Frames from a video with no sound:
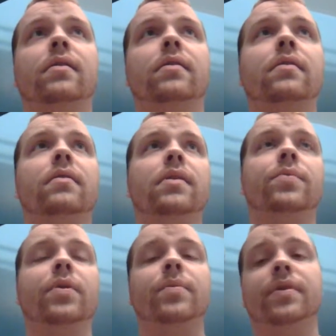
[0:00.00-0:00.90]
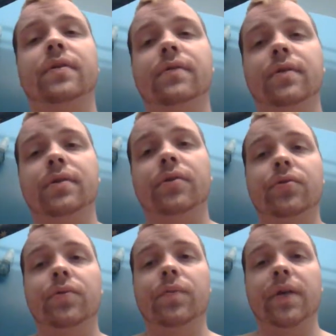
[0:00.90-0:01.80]
And uh, that's pretty much it for
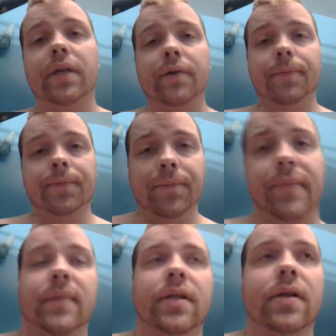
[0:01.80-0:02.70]
this YouTube video.